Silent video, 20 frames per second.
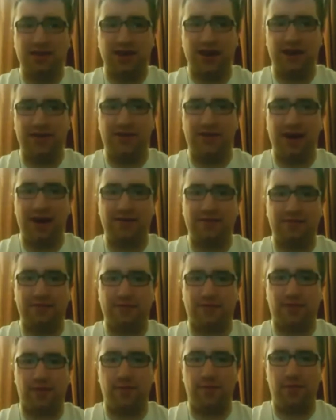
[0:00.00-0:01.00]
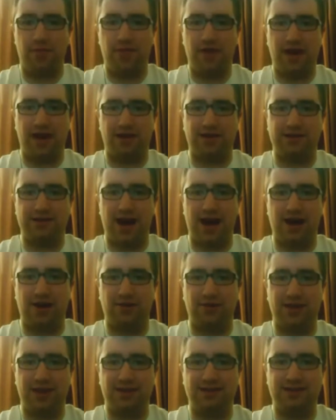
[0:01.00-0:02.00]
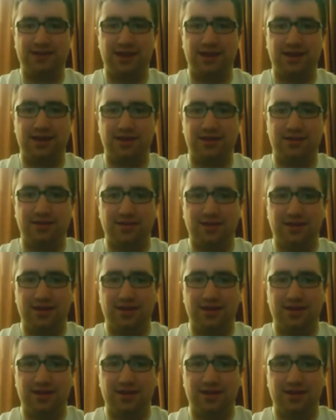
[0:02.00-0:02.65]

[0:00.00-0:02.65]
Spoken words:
and then from there down into